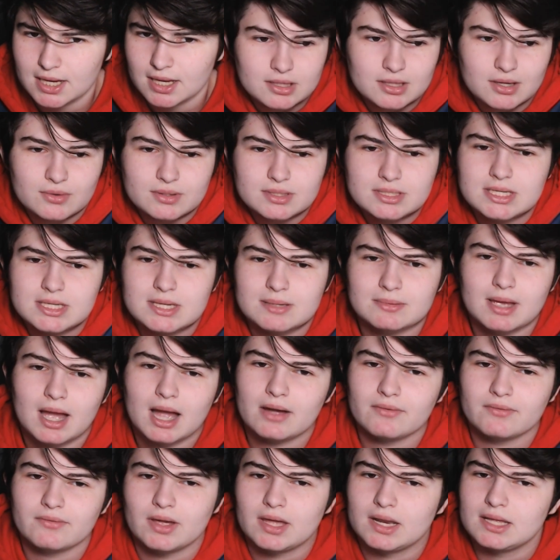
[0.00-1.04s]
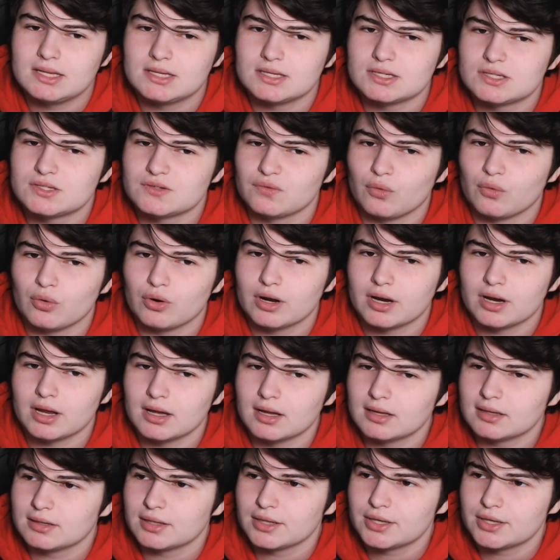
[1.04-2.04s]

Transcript: don't seem to have any dysphoria.